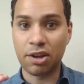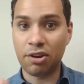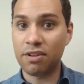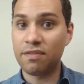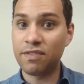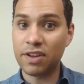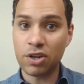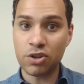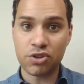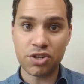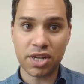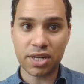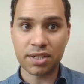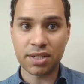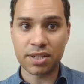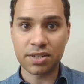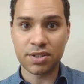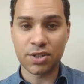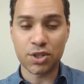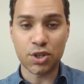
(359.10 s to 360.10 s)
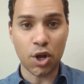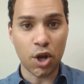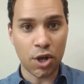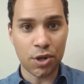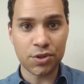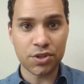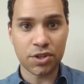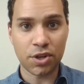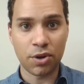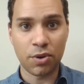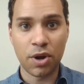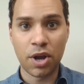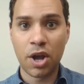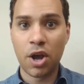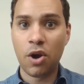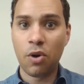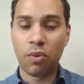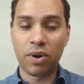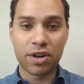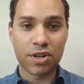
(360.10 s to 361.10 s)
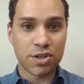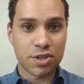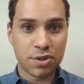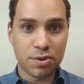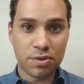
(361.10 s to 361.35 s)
Gary Vaynerchuk does this also, where as